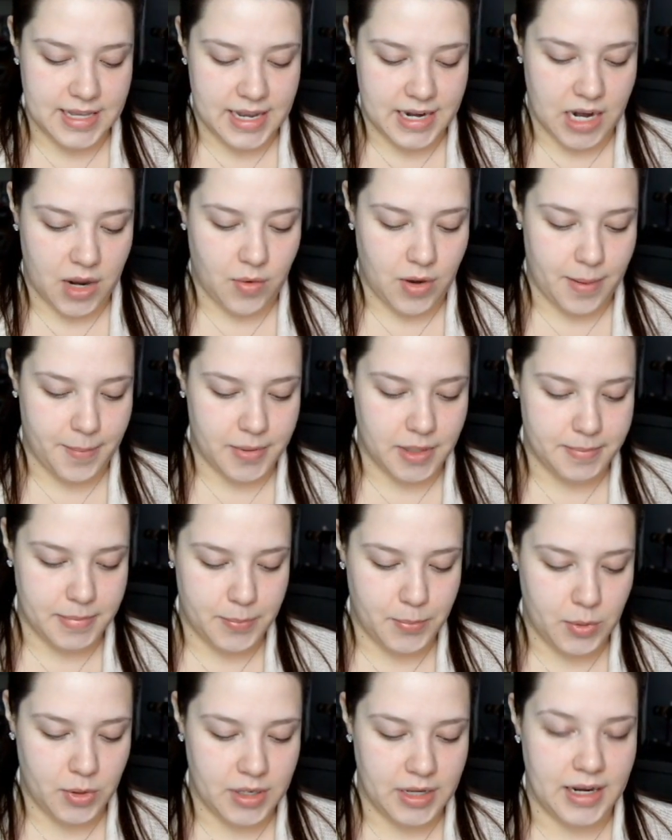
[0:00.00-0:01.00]
and now I'm going to
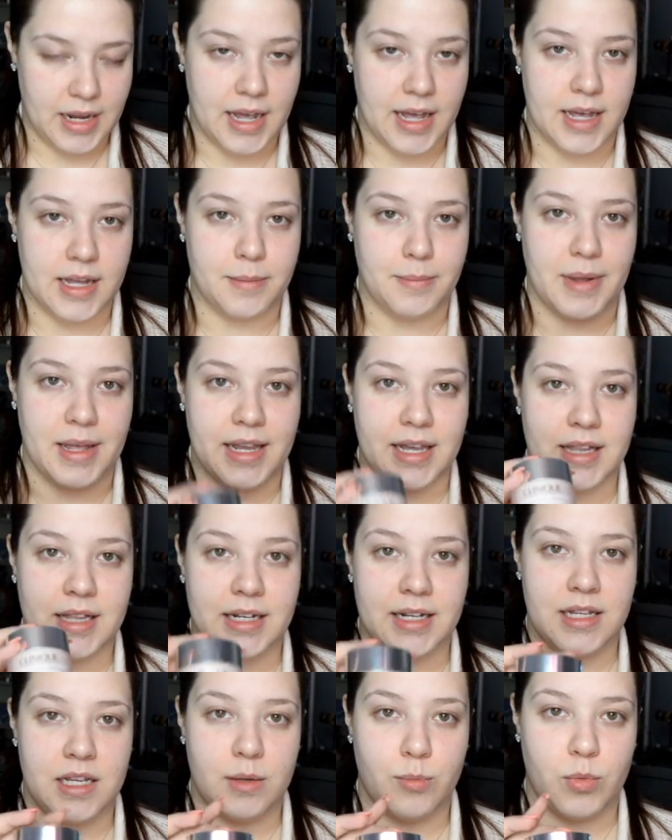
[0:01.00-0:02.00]
be putting on my
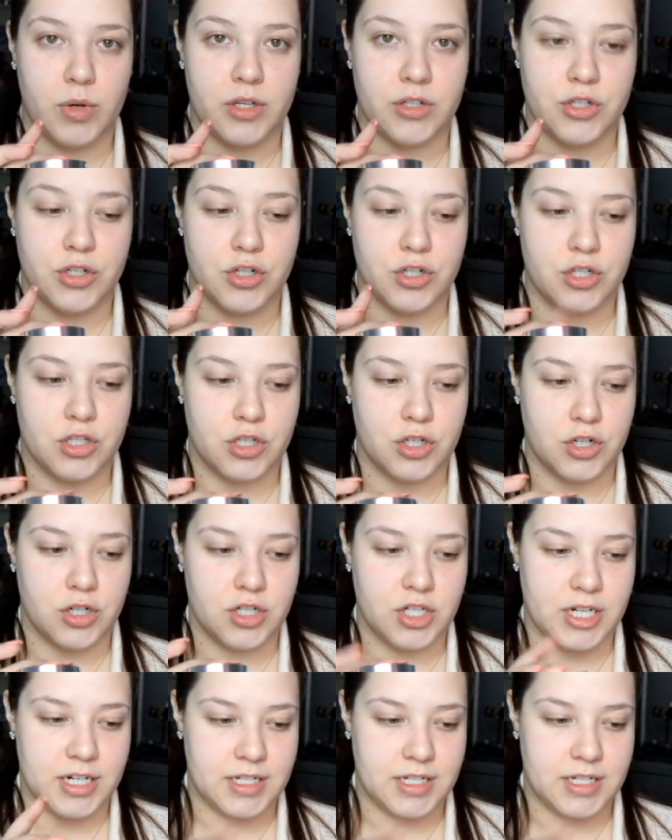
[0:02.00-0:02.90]
Clinique Moisture Surge.